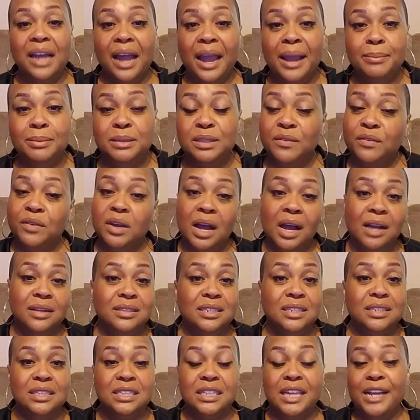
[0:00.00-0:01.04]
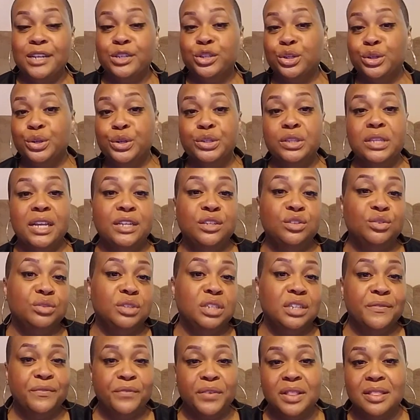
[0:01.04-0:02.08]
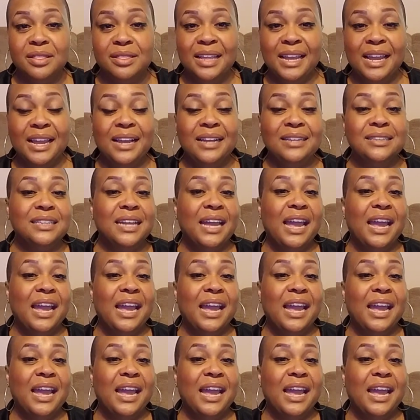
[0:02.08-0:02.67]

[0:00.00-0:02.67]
types of content schedulers. They do different things.